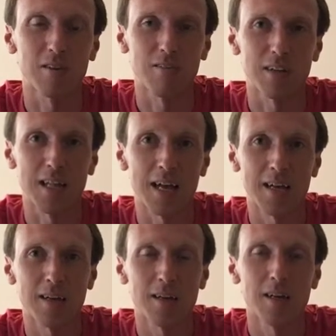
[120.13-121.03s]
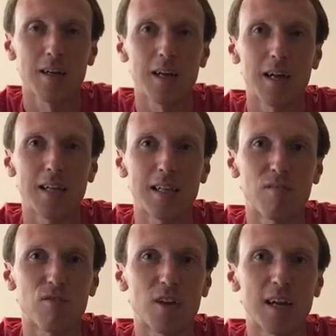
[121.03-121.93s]
stuff like that. And
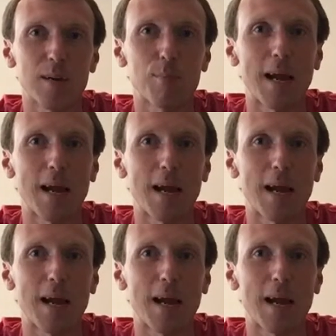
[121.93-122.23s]
then for like